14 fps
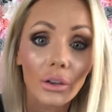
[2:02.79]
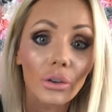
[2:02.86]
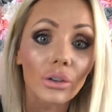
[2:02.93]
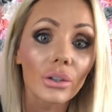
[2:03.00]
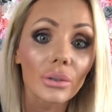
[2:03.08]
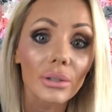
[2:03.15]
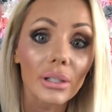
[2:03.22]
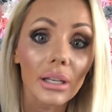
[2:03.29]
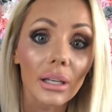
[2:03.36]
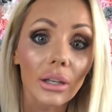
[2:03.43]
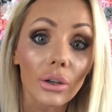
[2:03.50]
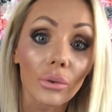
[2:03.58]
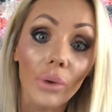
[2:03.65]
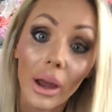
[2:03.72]
you're using
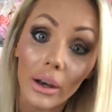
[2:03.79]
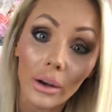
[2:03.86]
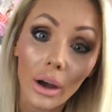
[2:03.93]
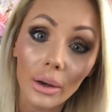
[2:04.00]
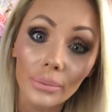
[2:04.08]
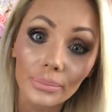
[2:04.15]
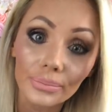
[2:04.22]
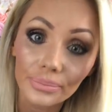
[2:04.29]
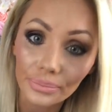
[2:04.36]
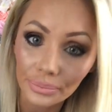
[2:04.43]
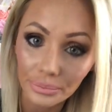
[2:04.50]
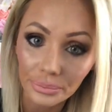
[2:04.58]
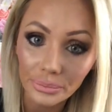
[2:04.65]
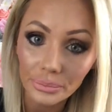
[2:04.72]
your retinol
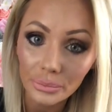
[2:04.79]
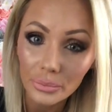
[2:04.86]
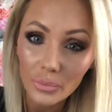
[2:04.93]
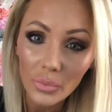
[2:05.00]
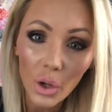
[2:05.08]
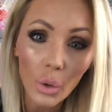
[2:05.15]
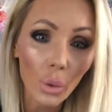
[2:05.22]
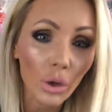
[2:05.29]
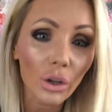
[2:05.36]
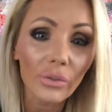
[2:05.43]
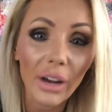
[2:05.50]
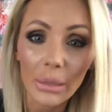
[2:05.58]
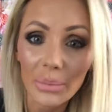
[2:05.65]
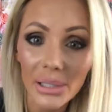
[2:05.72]
or your
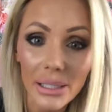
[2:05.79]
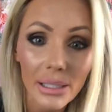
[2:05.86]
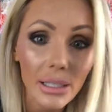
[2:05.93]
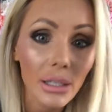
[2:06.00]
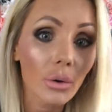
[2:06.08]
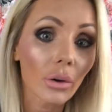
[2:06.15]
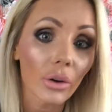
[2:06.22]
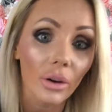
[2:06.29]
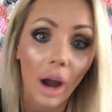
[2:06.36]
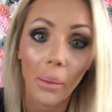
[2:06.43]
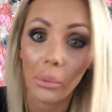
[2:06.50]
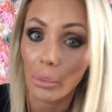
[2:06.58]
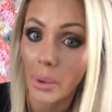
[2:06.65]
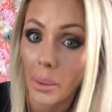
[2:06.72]
vitamin C or your
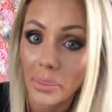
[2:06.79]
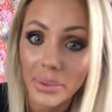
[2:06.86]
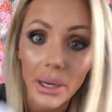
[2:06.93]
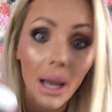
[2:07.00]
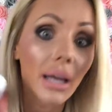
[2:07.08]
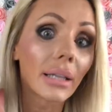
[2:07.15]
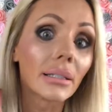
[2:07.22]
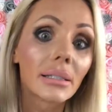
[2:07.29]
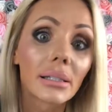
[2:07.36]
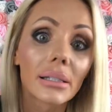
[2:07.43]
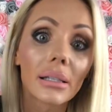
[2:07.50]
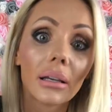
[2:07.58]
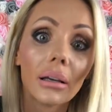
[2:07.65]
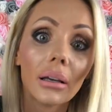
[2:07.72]
copper
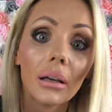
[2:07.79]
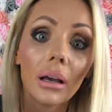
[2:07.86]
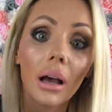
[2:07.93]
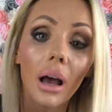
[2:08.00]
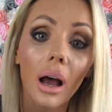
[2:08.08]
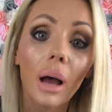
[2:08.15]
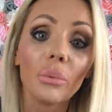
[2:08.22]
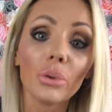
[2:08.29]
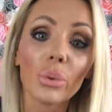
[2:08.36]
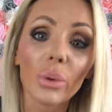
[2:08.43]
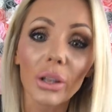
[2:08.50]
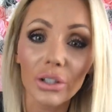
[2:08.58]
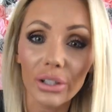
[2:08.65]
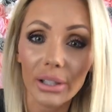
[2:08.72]
peptides. You
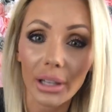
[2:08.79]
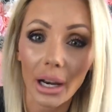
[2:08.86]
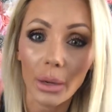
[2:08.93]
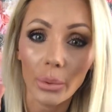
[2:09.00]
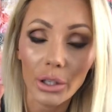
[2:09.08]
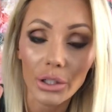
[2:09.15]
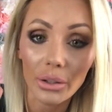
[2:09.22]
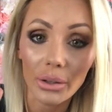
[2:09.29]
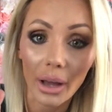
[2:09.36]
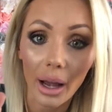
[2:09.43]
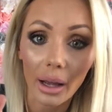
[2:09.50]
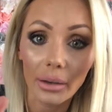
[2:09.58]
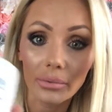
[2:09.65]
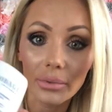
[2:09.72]
really just kind of want to do
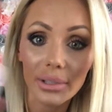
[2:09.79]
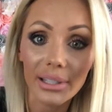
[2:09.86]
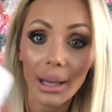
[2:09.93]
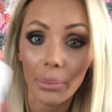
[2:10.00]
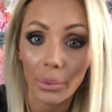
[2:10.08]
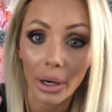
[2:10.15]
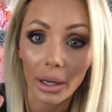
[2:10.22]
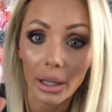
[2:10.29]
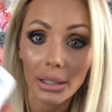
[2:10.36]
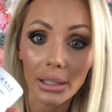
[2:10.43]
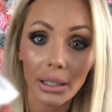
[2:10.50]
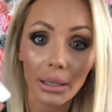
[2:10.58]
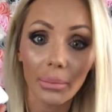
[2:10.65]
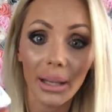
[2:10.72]
that separate because
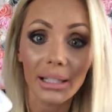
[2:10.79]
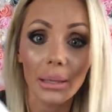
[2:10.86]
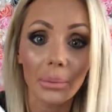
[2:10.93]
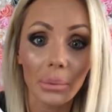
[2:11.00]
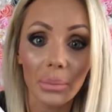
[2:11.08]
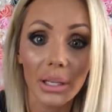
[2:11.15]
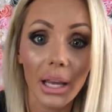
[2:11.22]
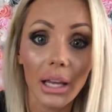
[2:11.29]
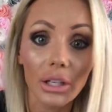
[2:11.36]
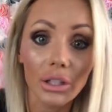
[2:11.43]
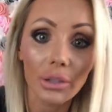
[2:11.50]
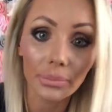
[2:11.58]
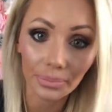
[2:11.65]
it can mess up the pH.